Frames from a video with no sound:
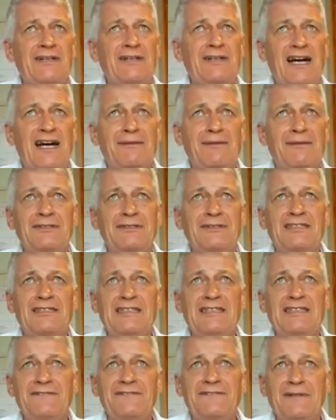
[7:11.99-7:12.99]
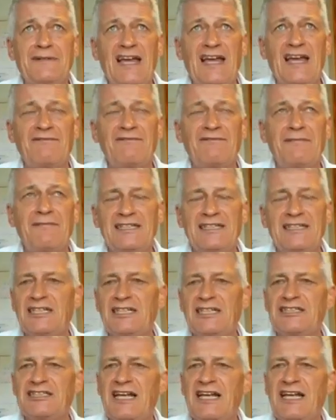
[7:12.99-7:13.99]
where I believe we have
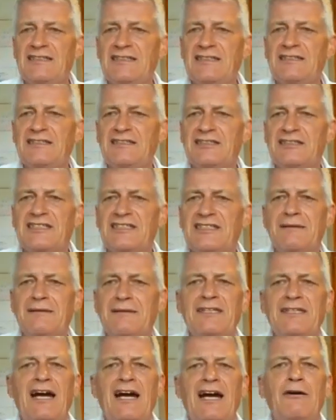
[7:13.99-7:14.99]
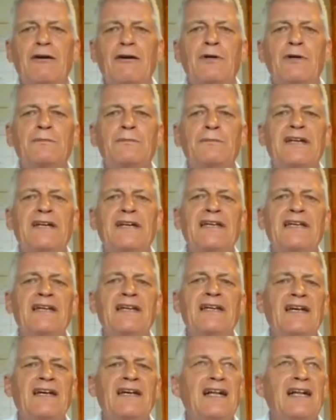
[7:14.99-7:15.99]
major challenges coming our
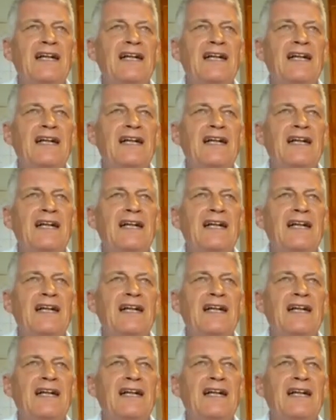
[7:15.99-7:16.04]
way